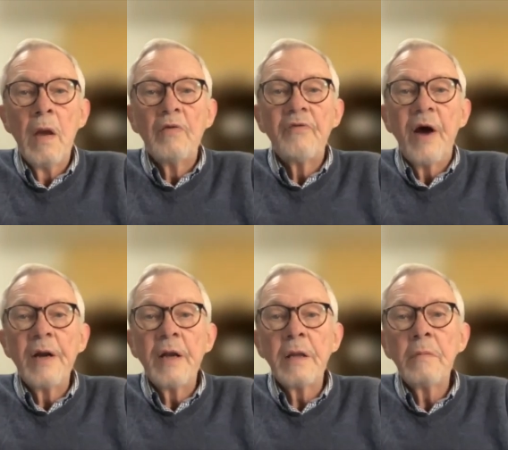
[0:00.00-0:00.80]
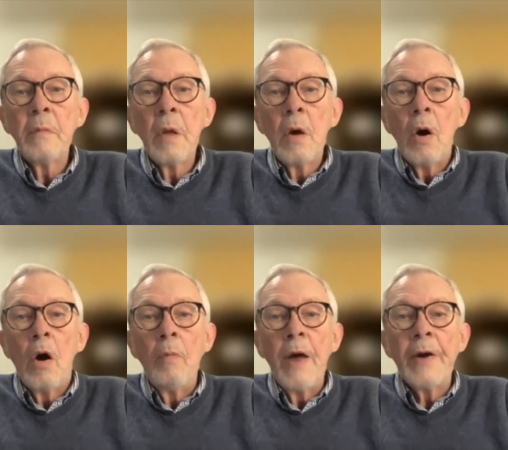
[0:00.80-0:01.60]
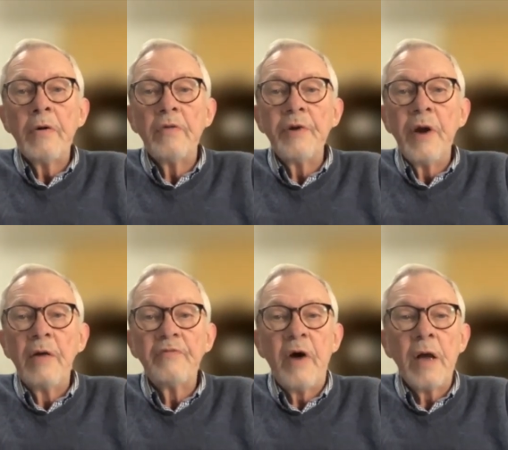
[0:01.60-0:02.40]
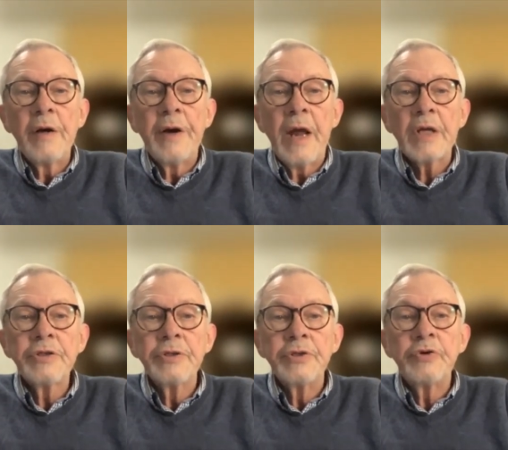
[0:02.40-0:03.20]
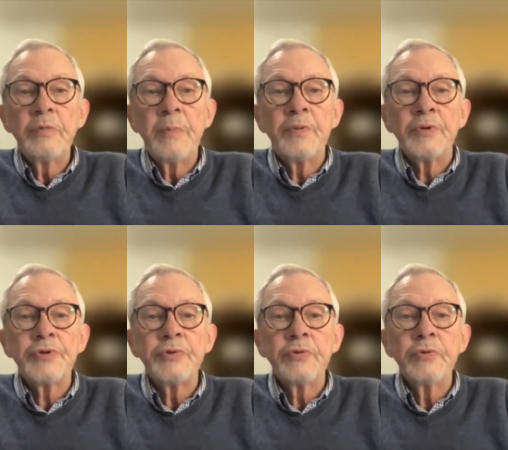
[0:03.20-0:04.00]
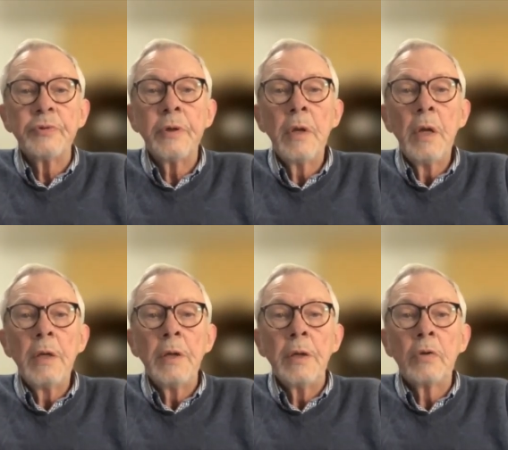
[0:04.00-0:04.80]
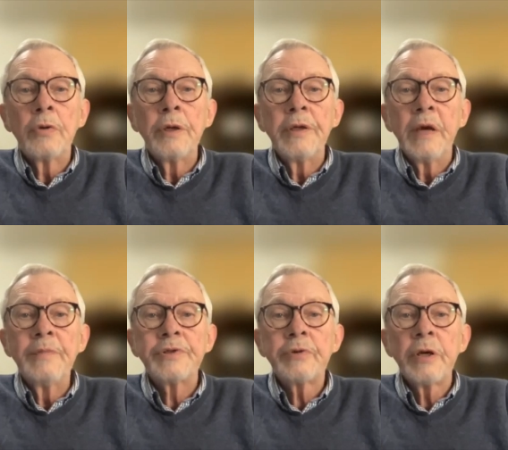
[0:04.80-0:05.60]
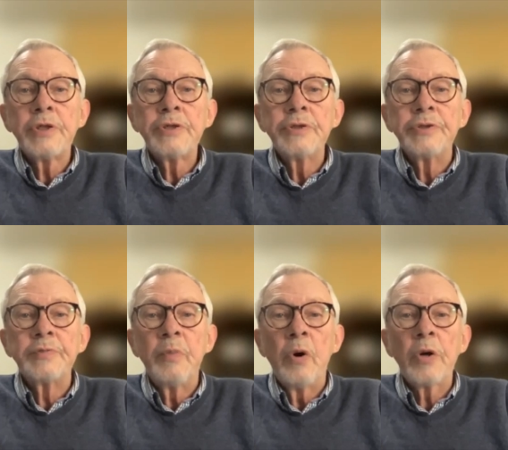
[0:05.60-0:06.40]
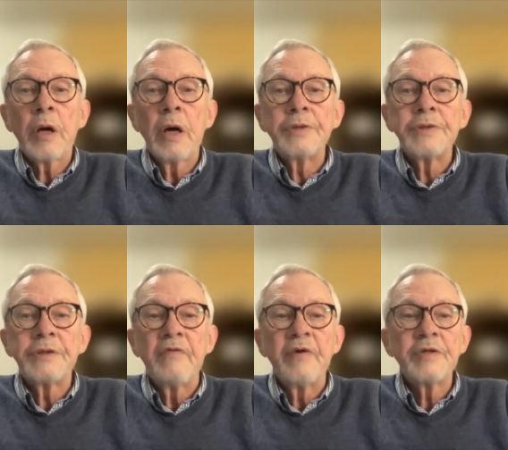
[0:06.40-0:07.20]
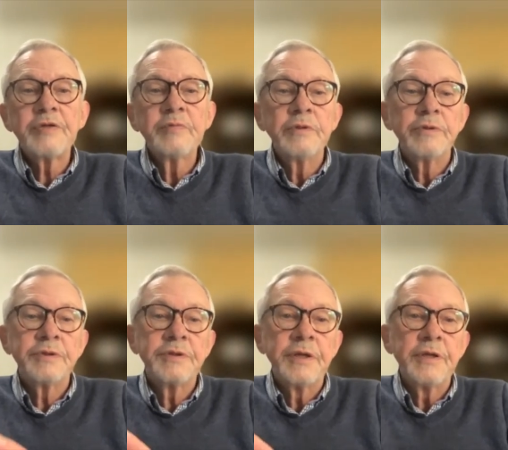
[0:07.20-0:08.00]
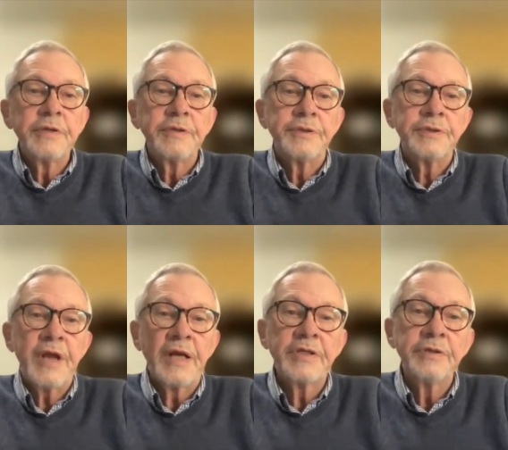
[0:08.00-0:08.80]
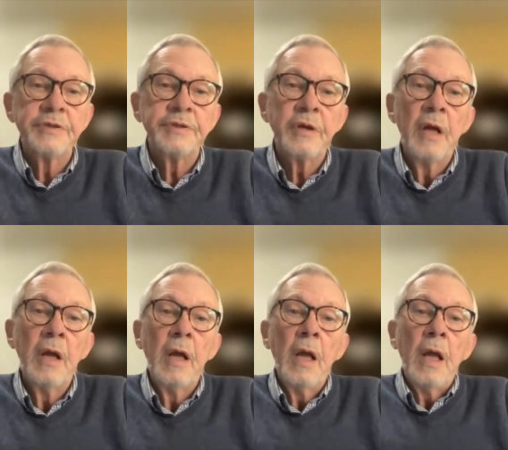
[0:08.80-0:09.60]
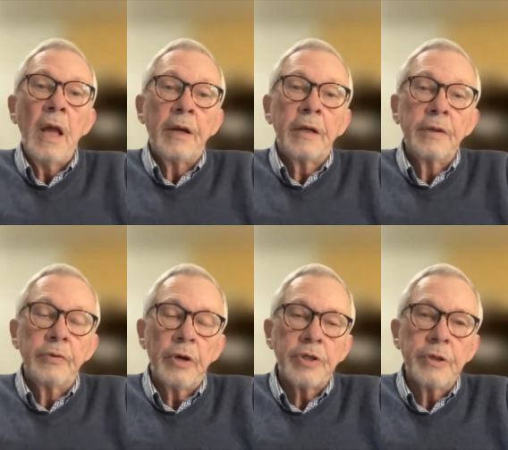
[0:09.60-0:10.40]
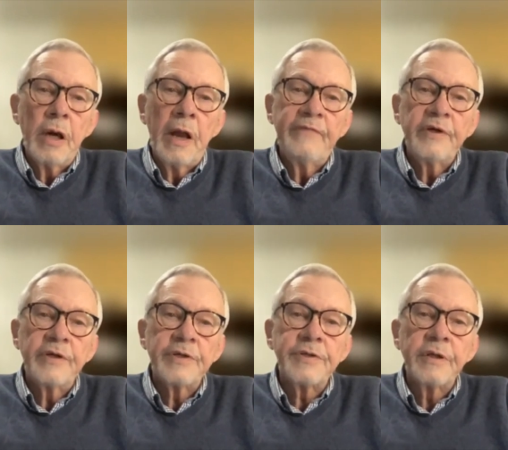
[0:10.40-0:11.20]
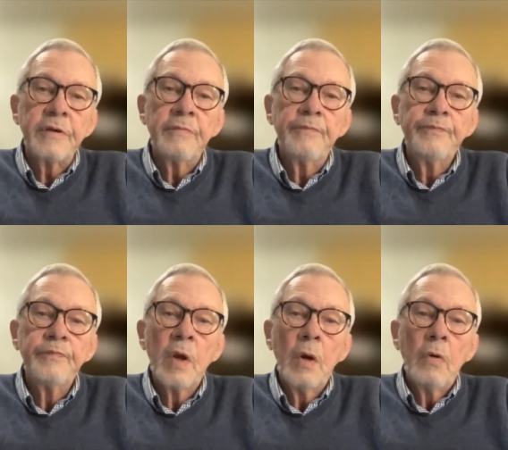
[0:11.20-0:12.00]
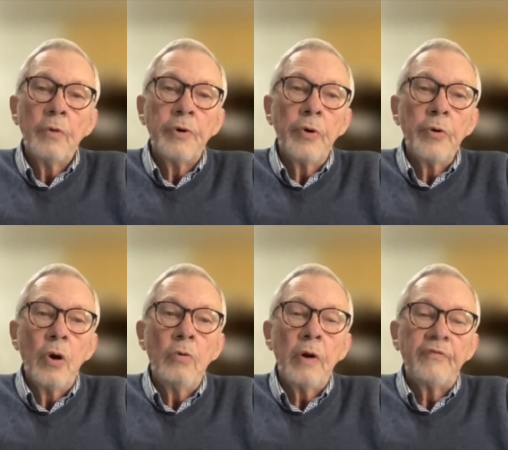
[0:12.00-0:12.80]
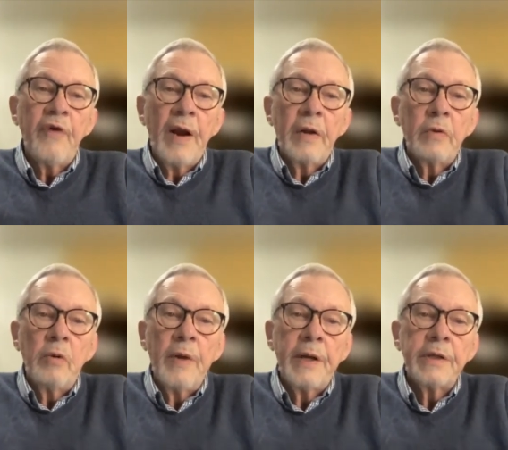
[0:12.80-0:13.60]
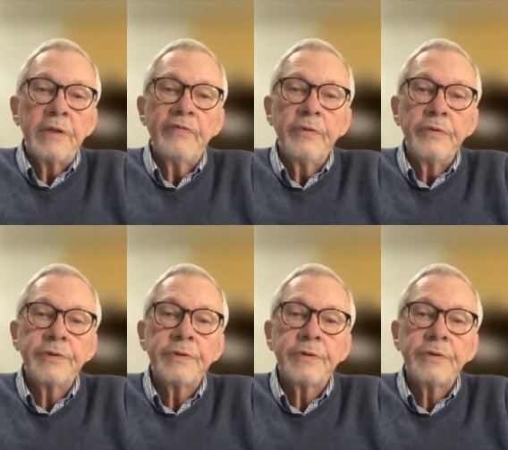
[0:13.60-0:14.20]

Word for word: Finally, all manner of nonviolent action should be pursued, including demonstrations, boycotts, divestments, sit-ins, sanctions, and congressional advocacy. We don't know what finally will make a difference,